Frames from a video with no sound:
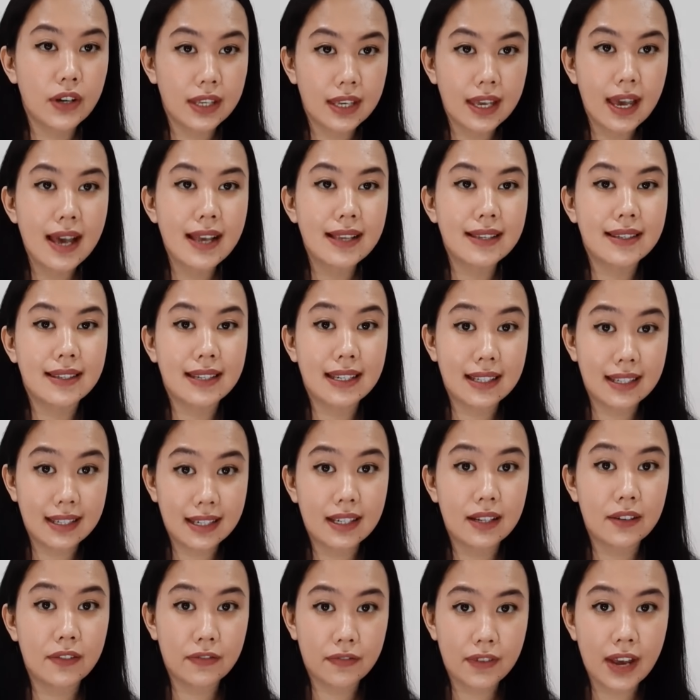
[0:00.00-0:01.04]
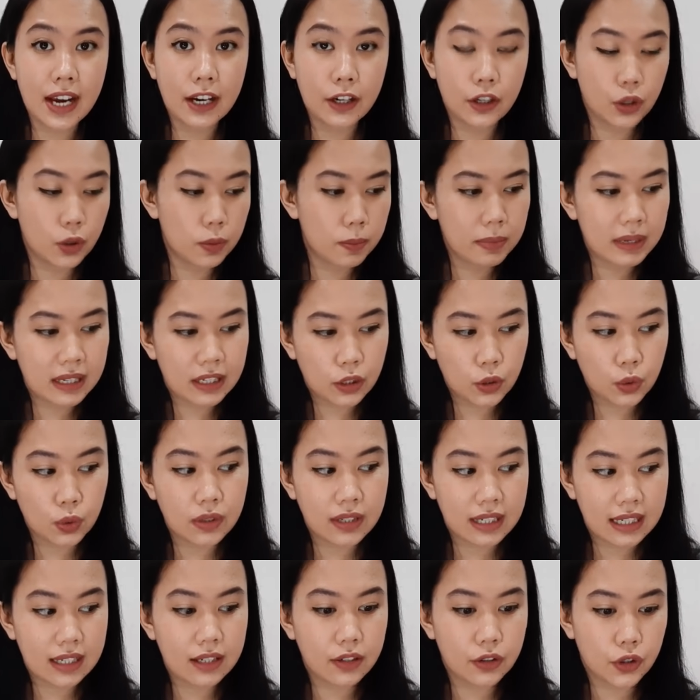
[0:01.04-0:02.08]
Yes, it did affect you, but you
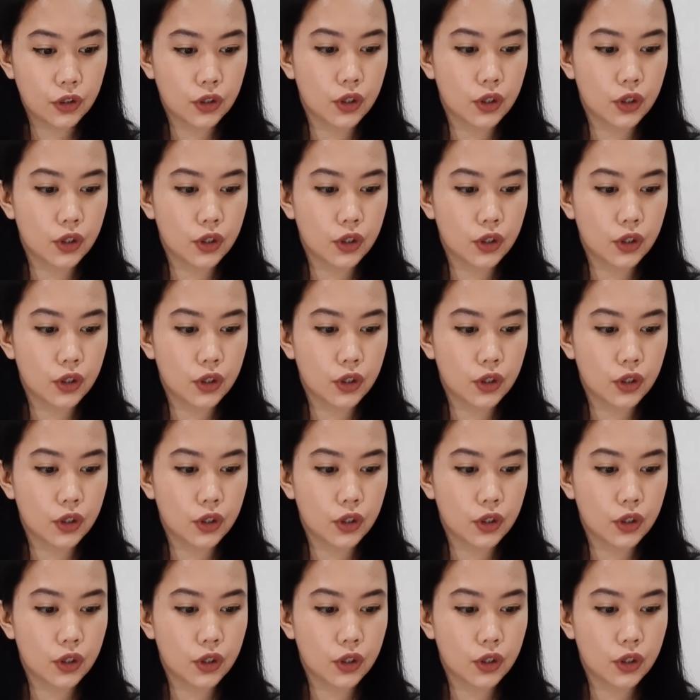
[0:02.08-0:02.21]
didn't